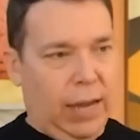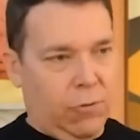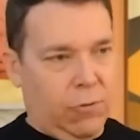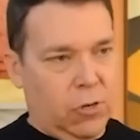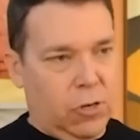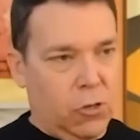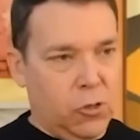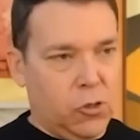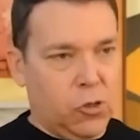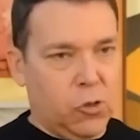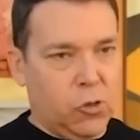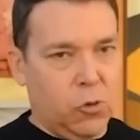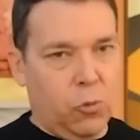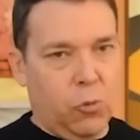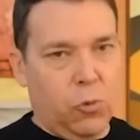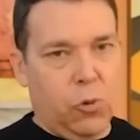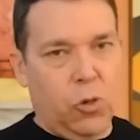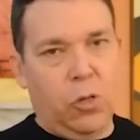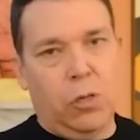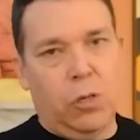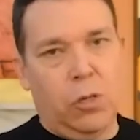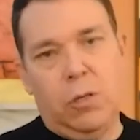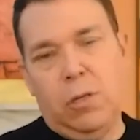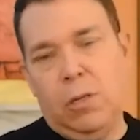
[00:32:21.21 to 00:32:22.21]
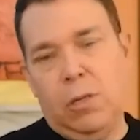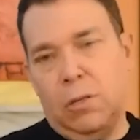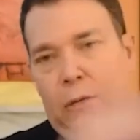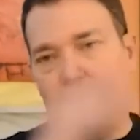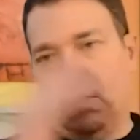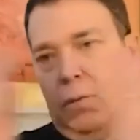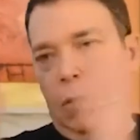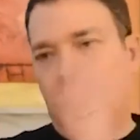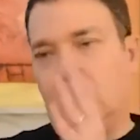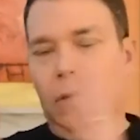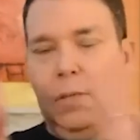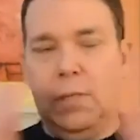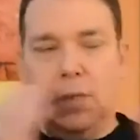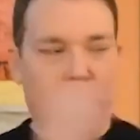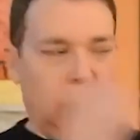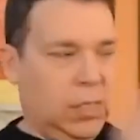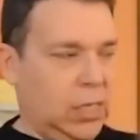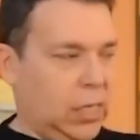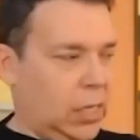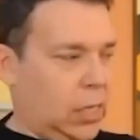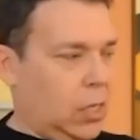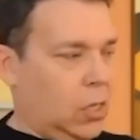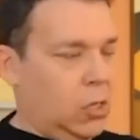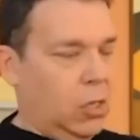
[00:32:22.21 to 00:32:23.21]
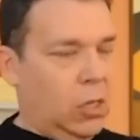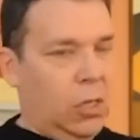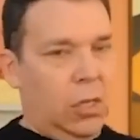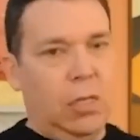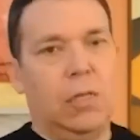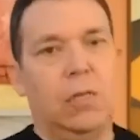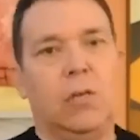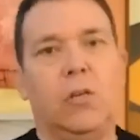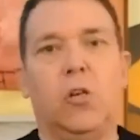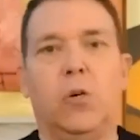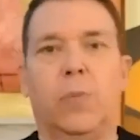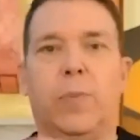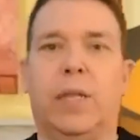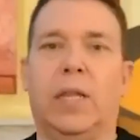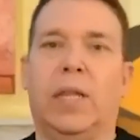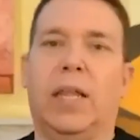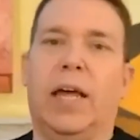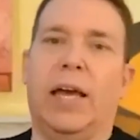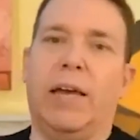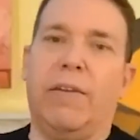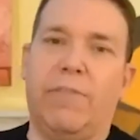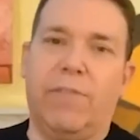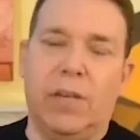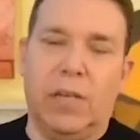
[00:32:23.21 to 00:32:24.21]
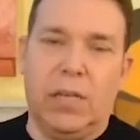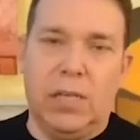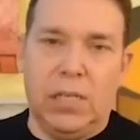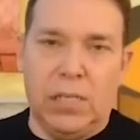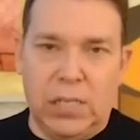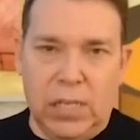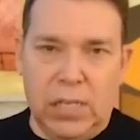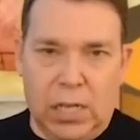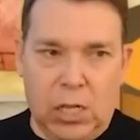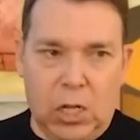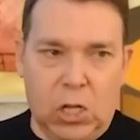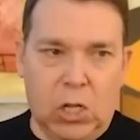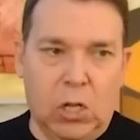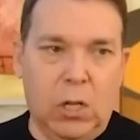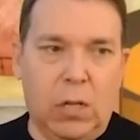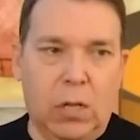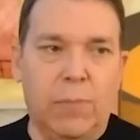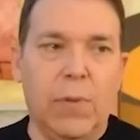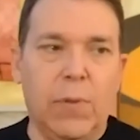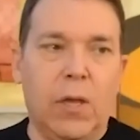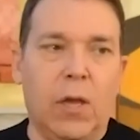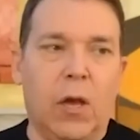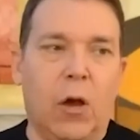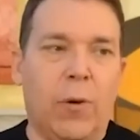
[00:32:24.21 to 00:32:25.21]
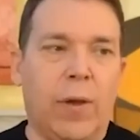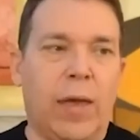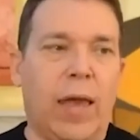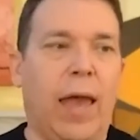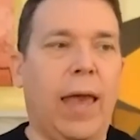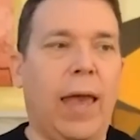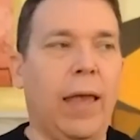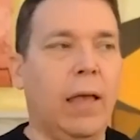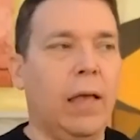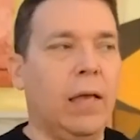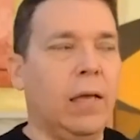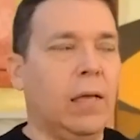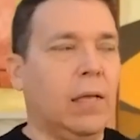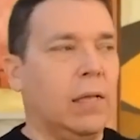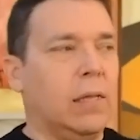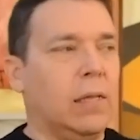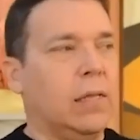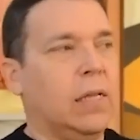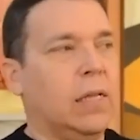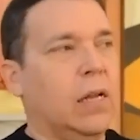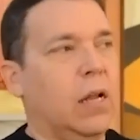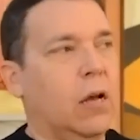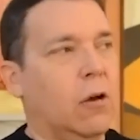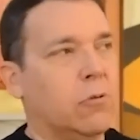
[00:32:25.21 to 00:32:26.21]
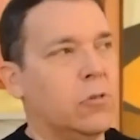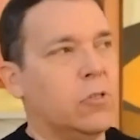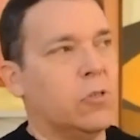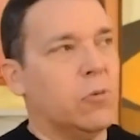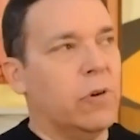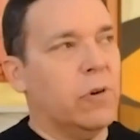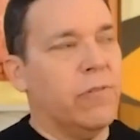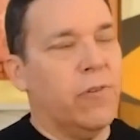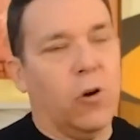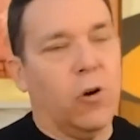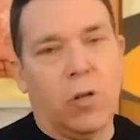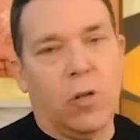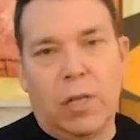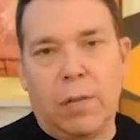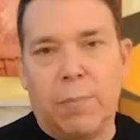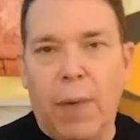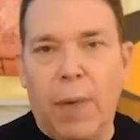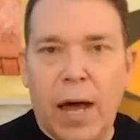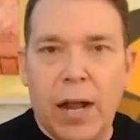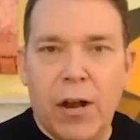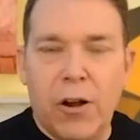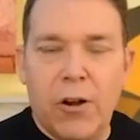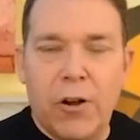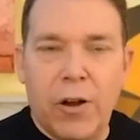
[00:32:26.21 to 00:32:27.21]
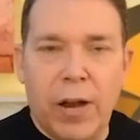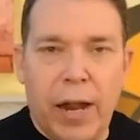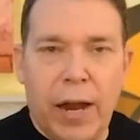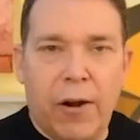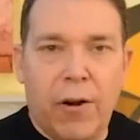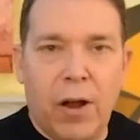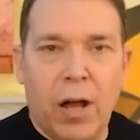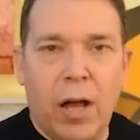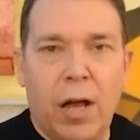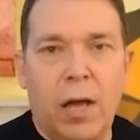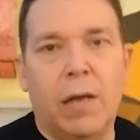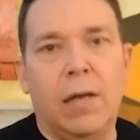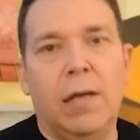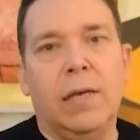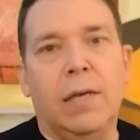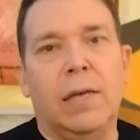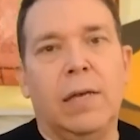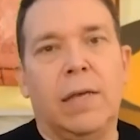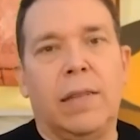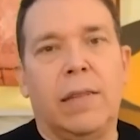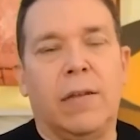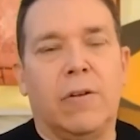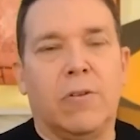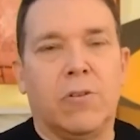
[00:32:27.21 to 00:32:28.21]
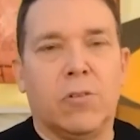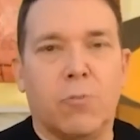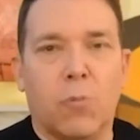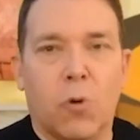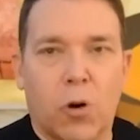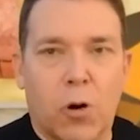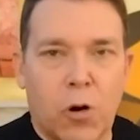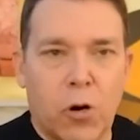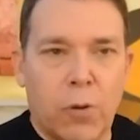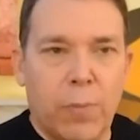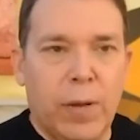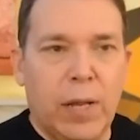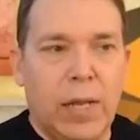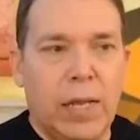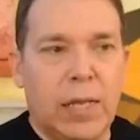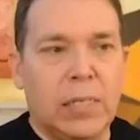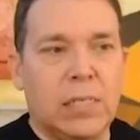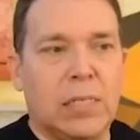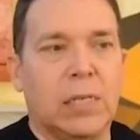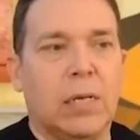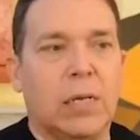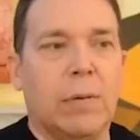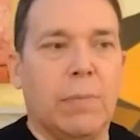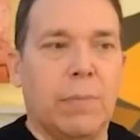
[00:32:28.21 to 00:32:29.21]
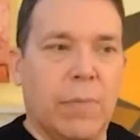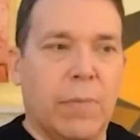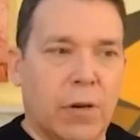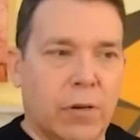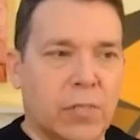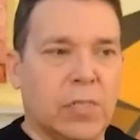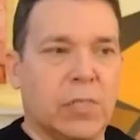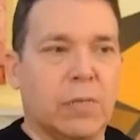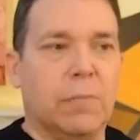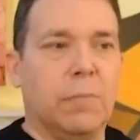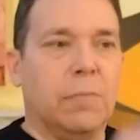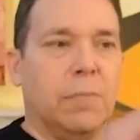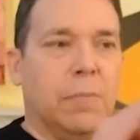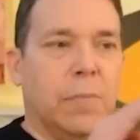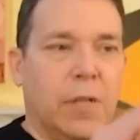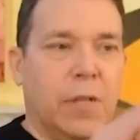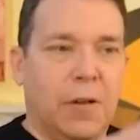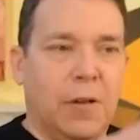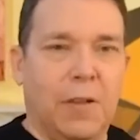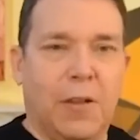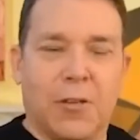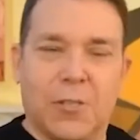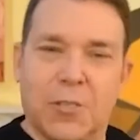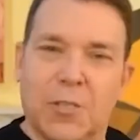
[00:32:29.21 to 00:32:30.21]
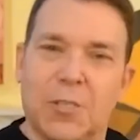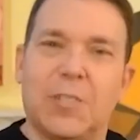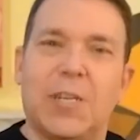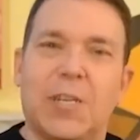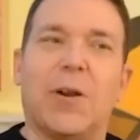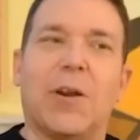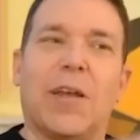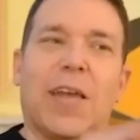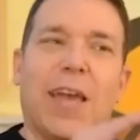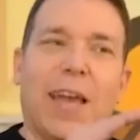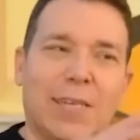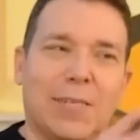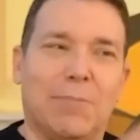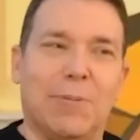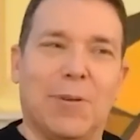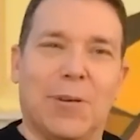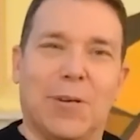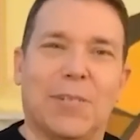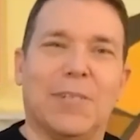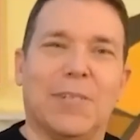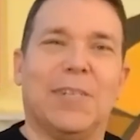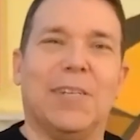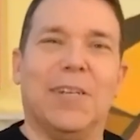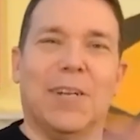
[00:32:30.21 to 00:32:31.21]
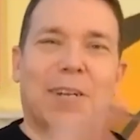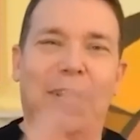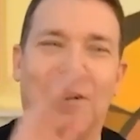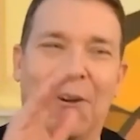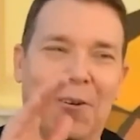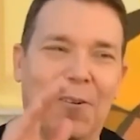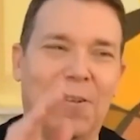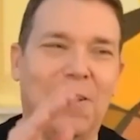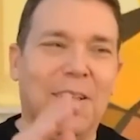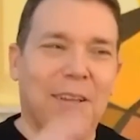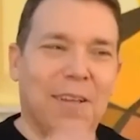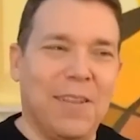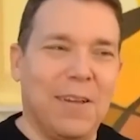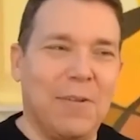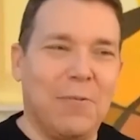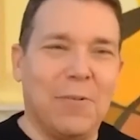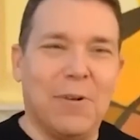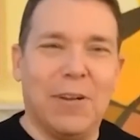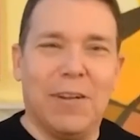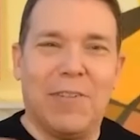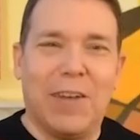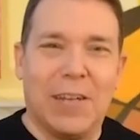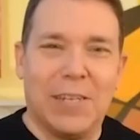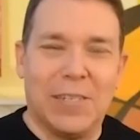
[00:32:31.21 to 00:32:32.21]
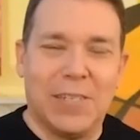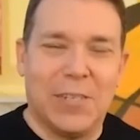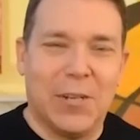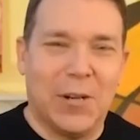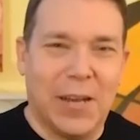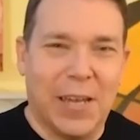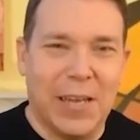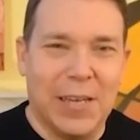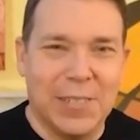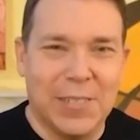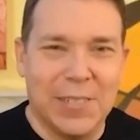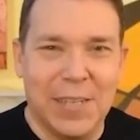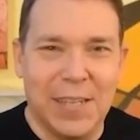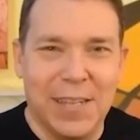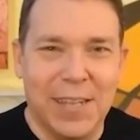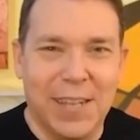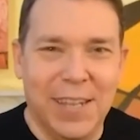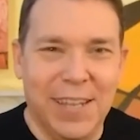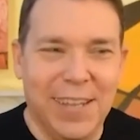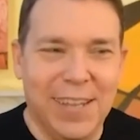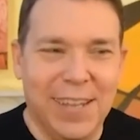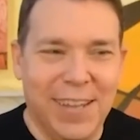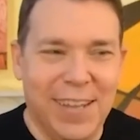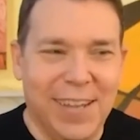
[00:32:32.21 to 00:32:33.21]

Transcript: Agricultural world, cyclical, human life, cyclical. Okay, you know, sort of early modern era, there's more urbanism, there's some, there's a staircase because, you know, they wouldn't have had a staircase in